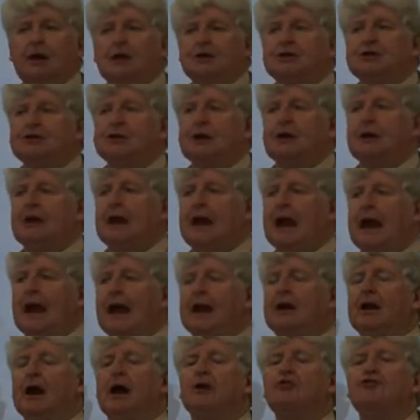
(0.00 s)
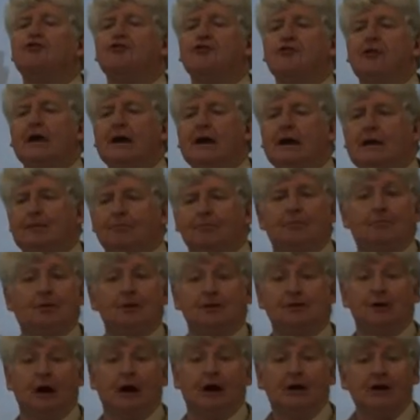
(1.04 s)
She had a dream,
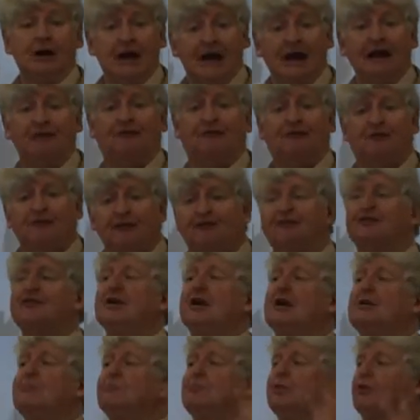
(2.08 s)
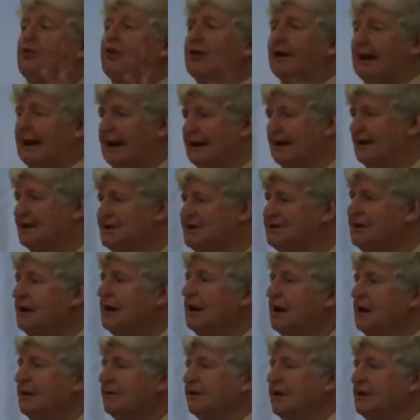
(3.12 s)
but she only had 15 products
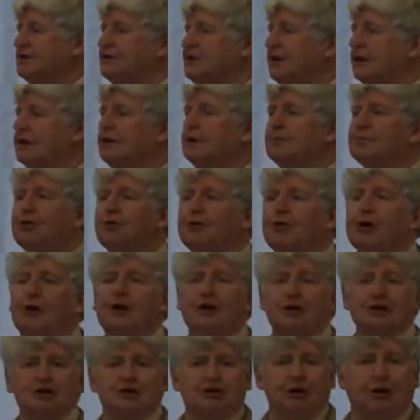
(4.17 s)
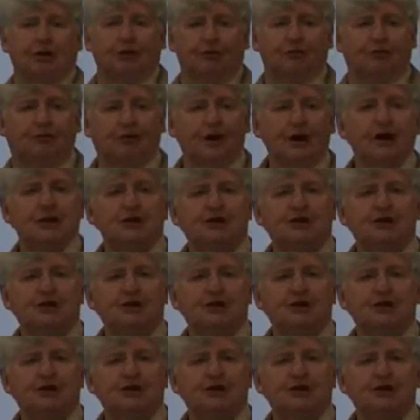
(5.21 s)
that she could put on a shelf.